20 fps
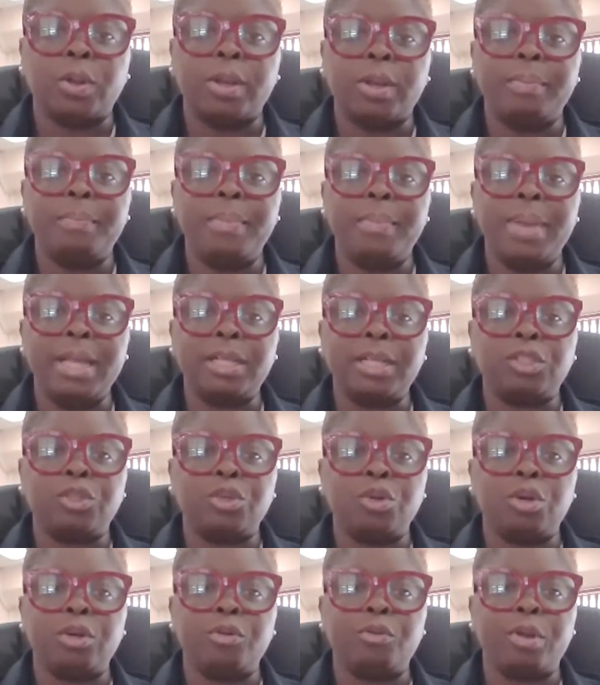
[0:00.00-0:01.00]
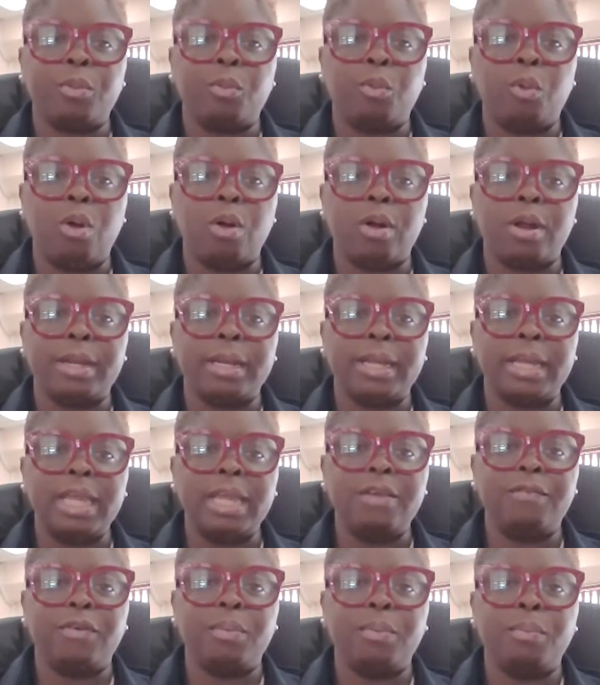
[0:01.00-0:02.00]
So it makes your reward
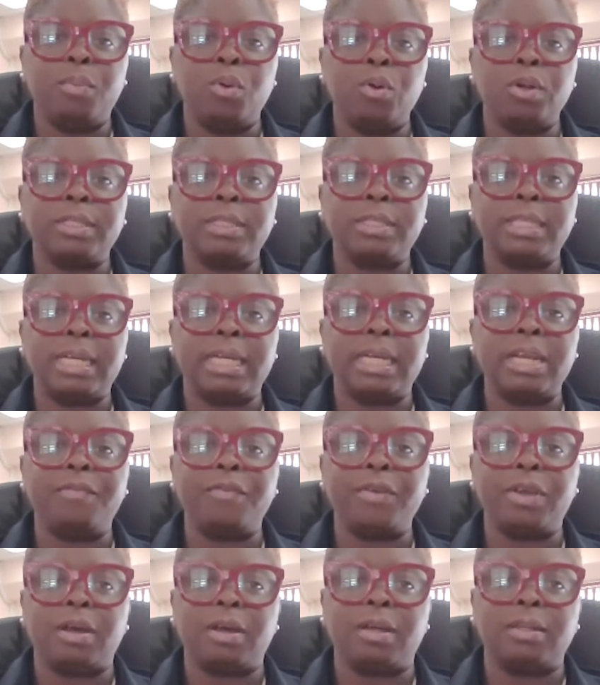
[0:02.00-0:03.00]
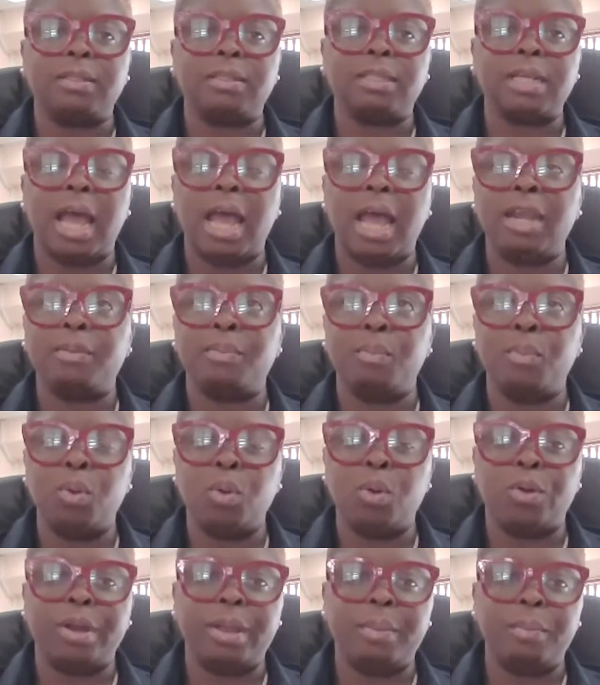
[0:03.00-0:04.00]
even more significant and
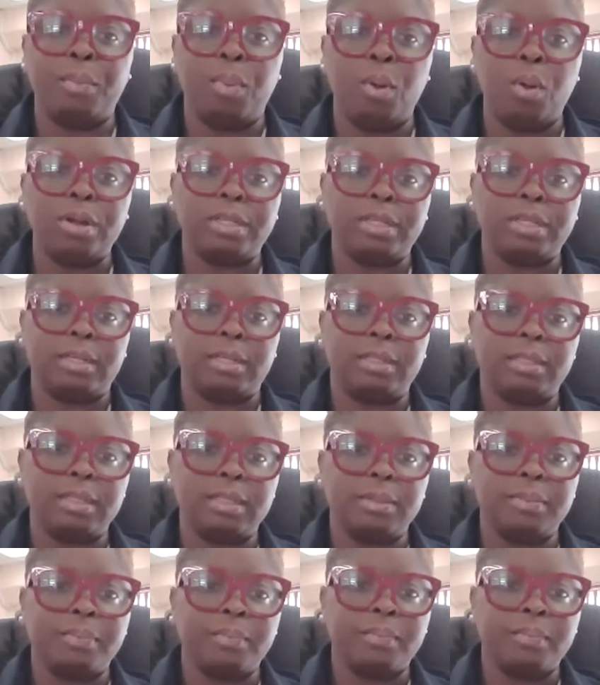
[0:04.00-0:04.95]
more important.